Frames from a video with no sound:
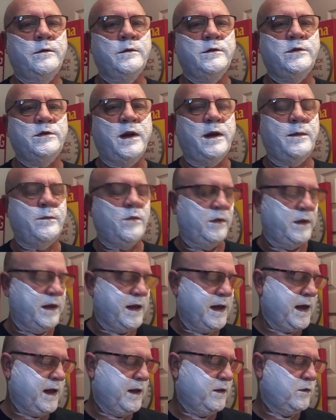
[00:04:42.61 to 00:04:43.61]
shape on
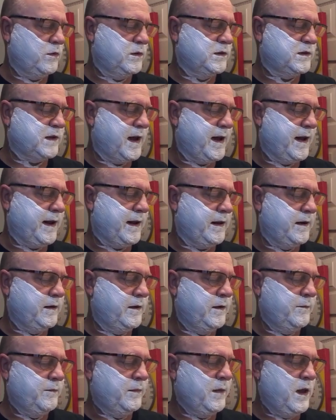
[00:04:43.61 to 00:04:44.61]
the end was added.
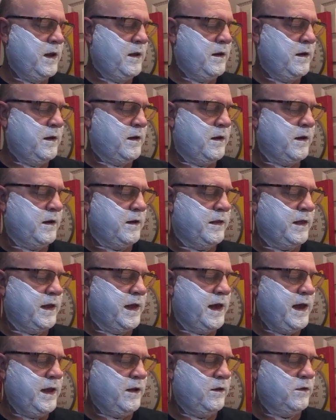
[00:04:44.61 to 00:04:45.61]
The
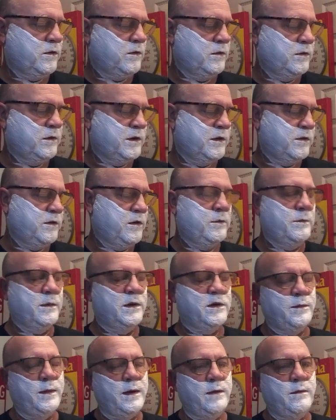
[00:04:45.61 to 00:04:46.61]
handle, that
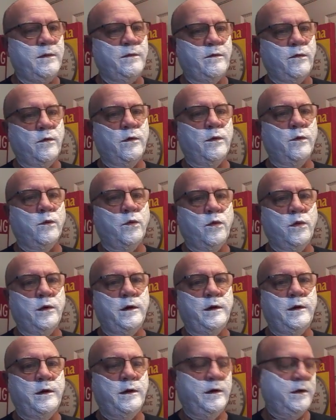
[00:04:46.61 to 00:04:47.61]
must be before the
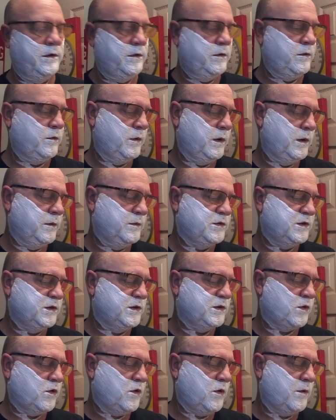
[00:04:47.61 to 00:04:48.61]
wood, when it was
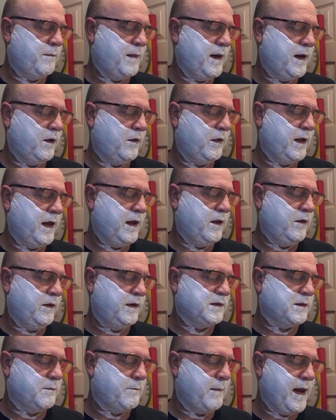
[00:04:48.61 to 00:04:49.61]
just all metal. The handle
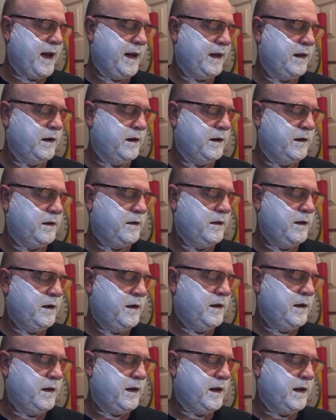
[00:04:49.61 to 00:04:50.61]
has a magnet
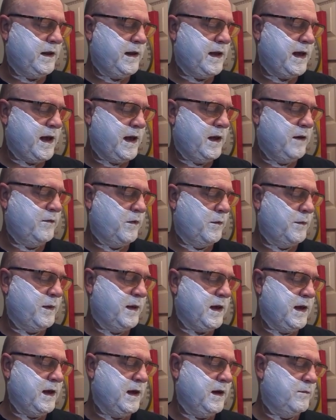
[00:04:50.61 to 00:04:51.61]
in the end for
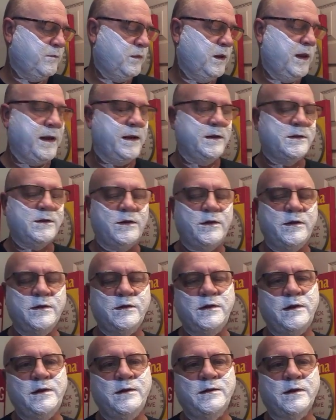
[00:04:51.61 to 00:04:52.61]
picking up blades. So you
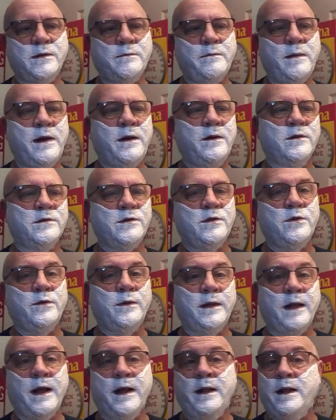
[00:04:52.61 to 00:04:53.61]
see some makers
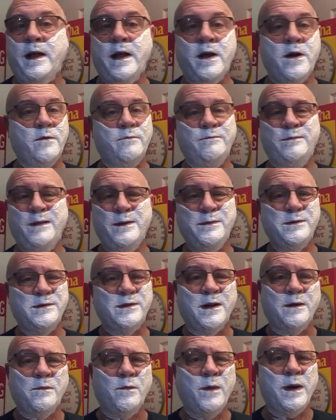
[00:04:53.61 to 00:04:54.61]
doing that now. It was
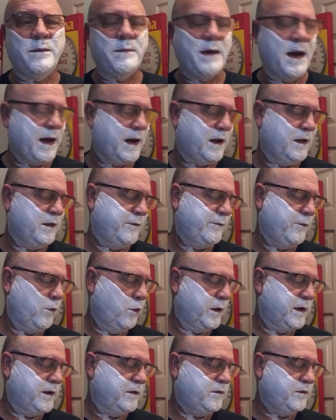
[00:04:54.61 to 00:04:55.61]
done way back in the
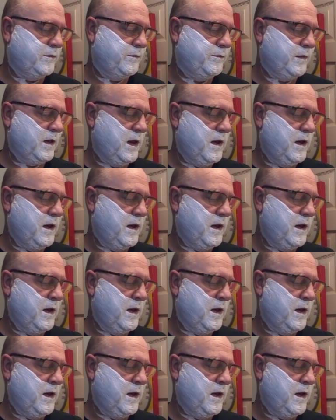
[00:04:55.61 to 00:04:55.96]
40s.